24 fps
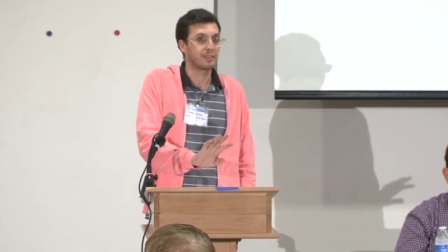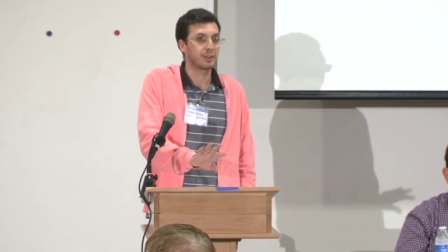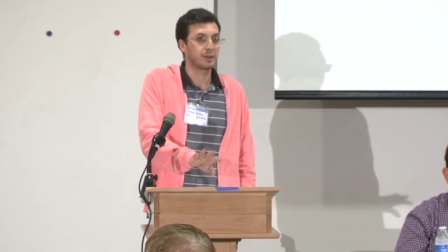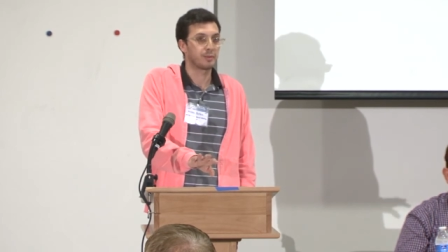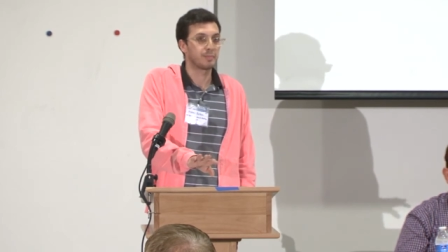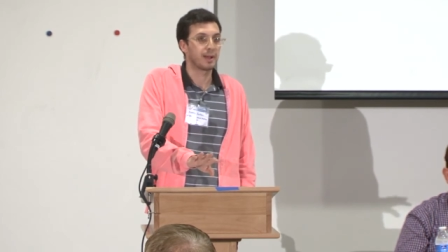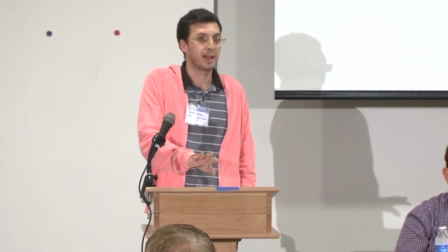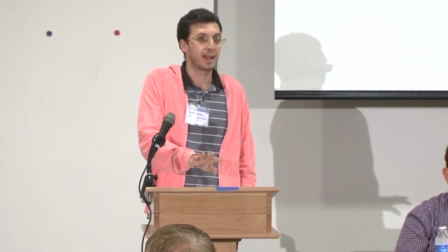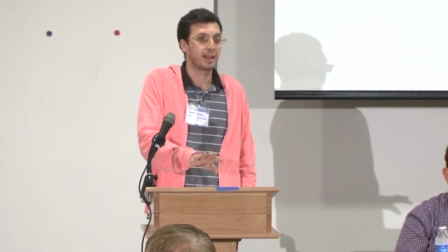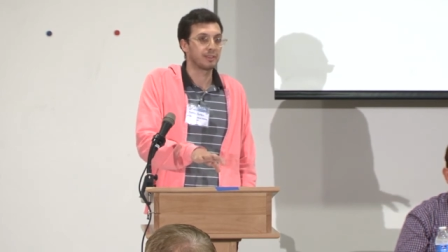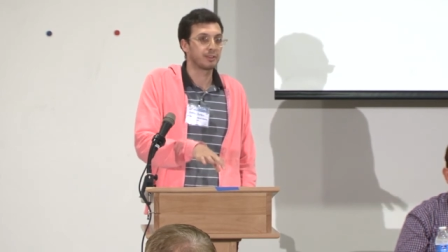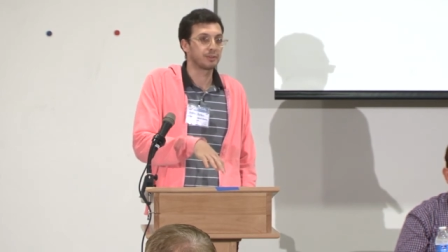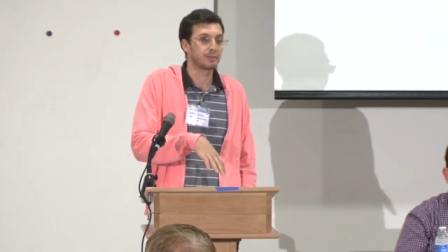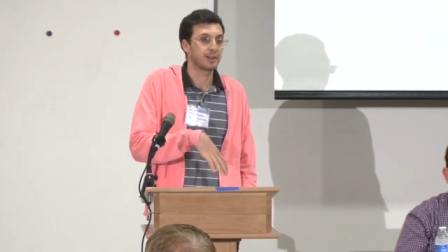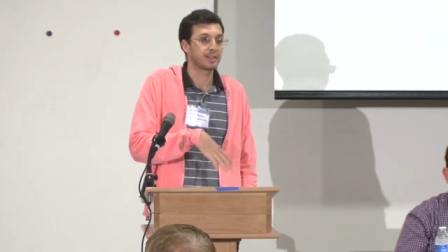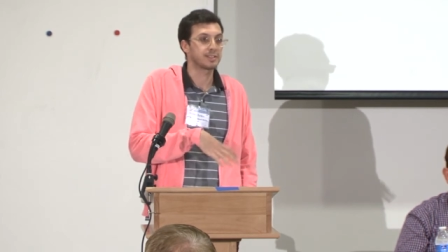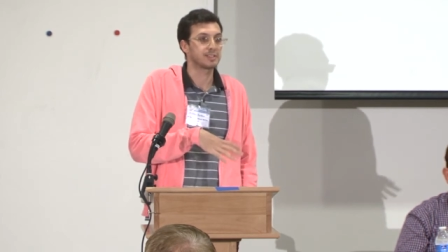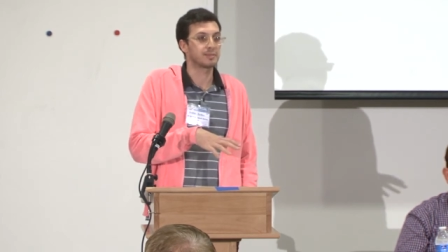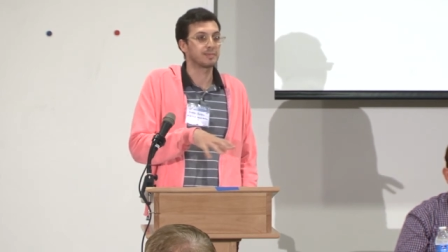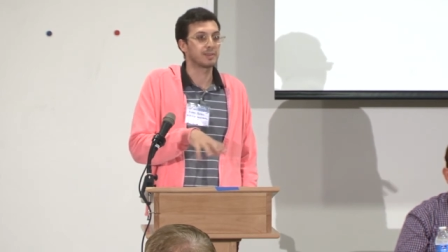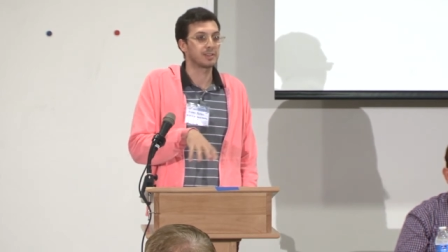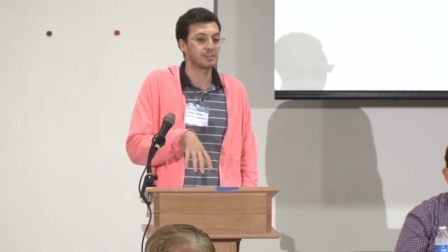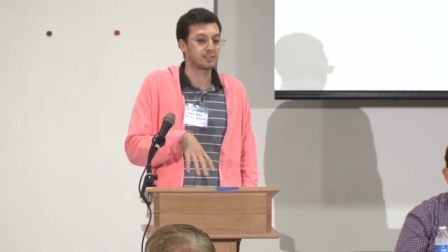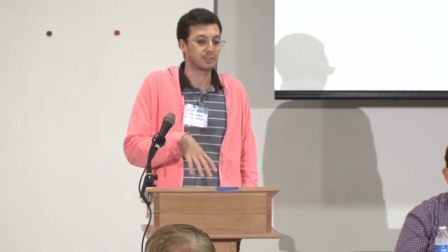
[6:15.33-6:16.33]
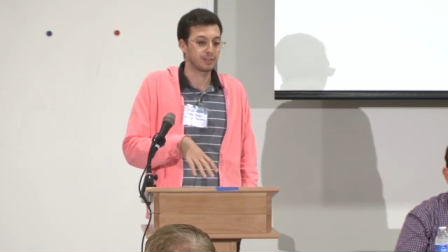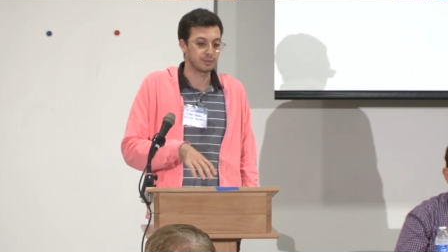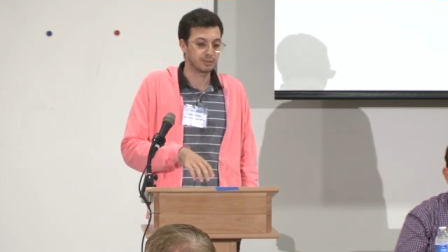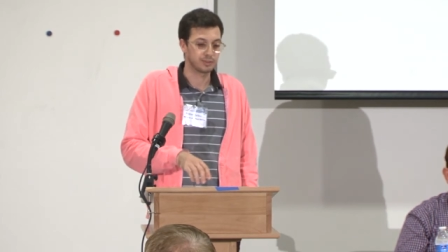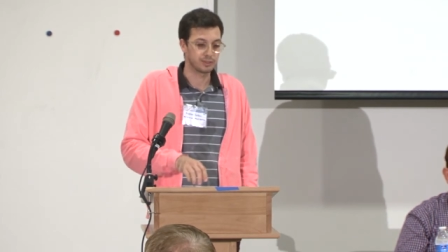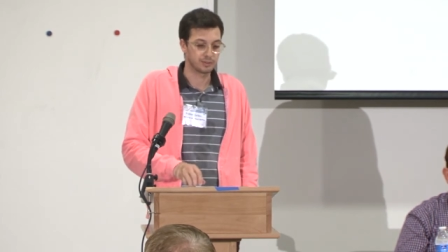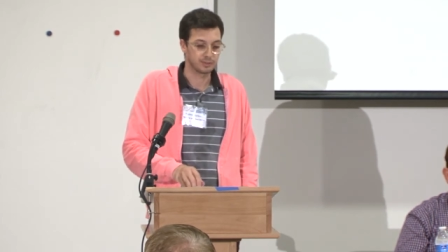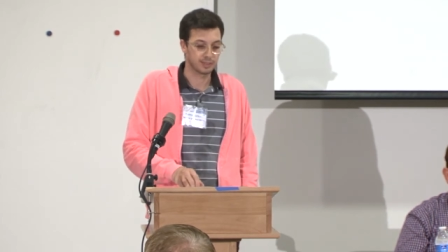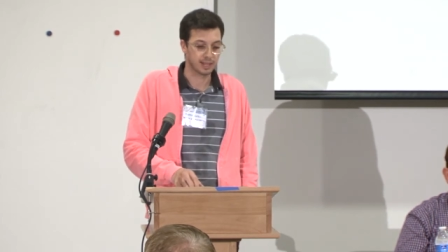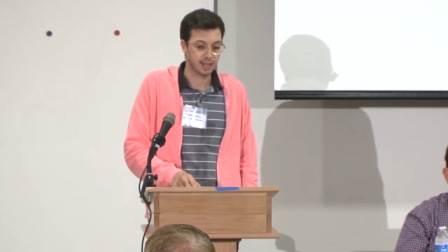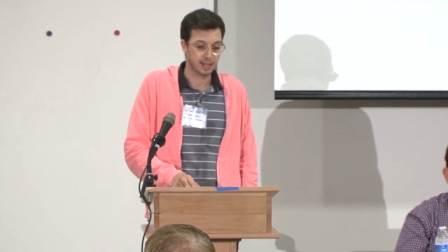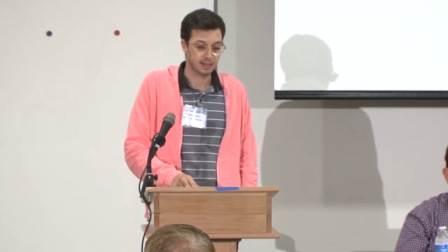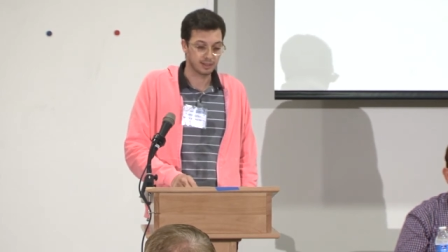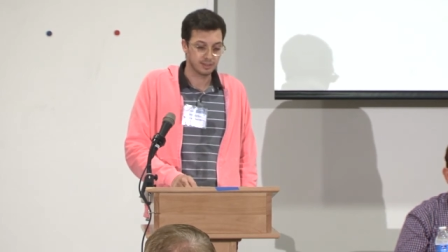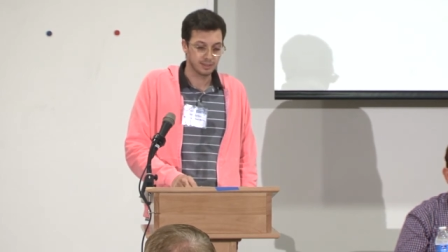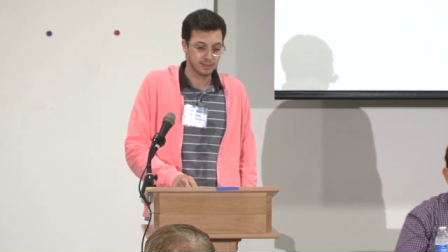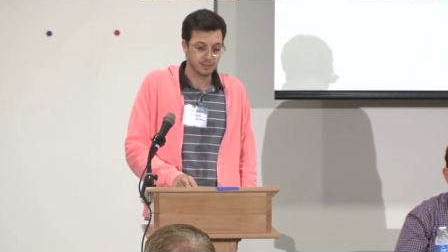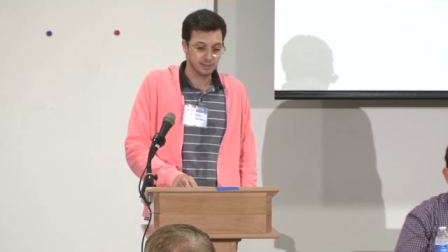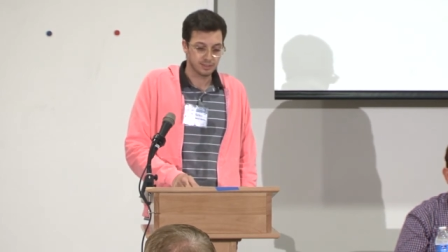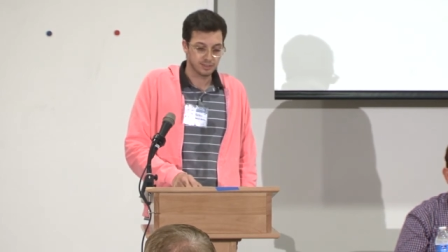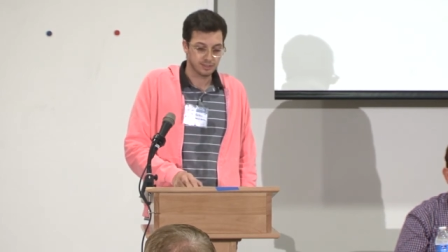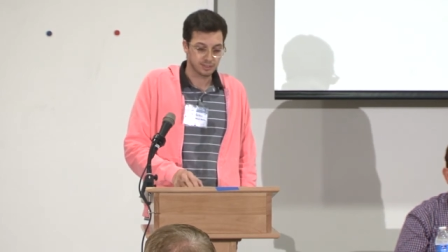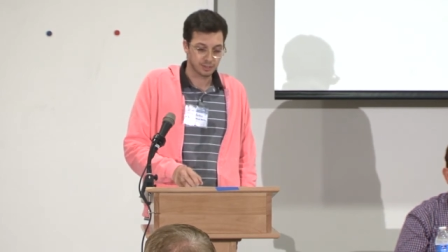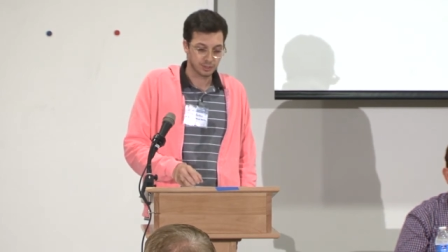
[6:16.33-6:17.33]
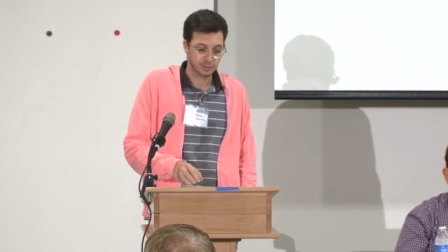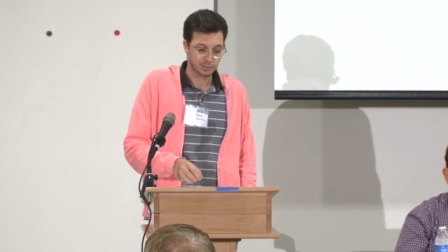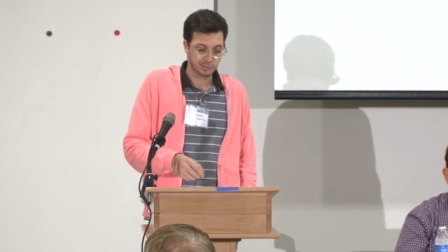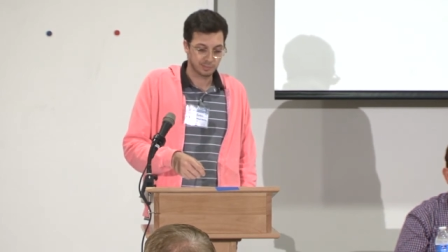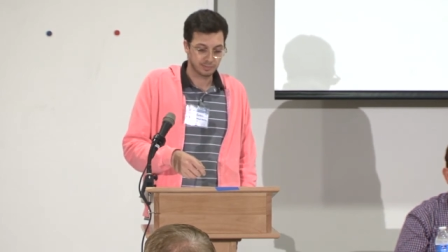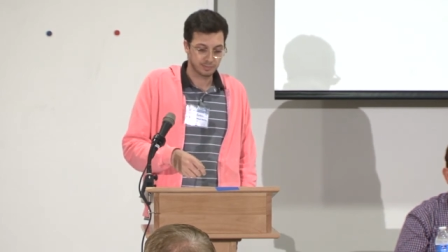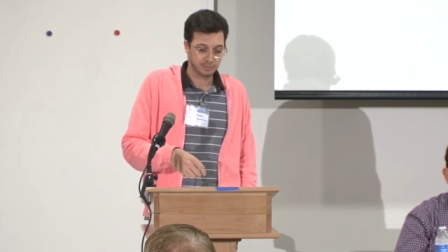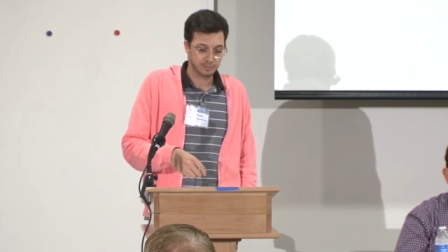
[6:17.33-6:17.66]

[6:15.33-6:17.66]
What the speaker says: they're bad, the rest of us don't do that. So